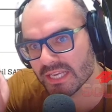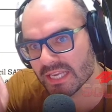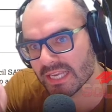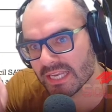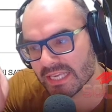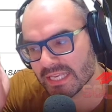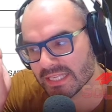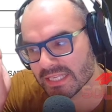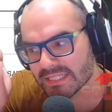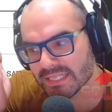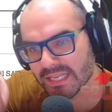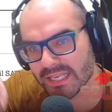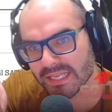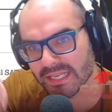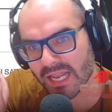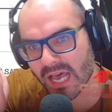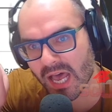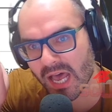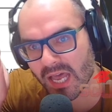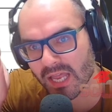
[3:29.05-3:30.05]
is
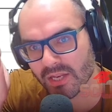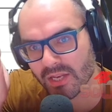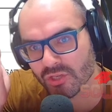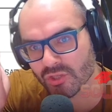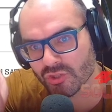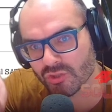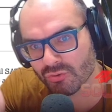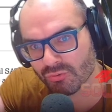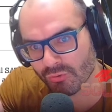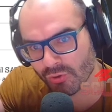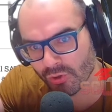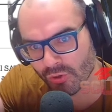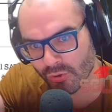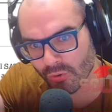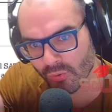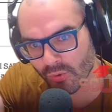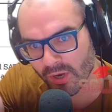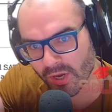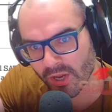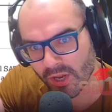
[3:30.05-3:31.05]
not true.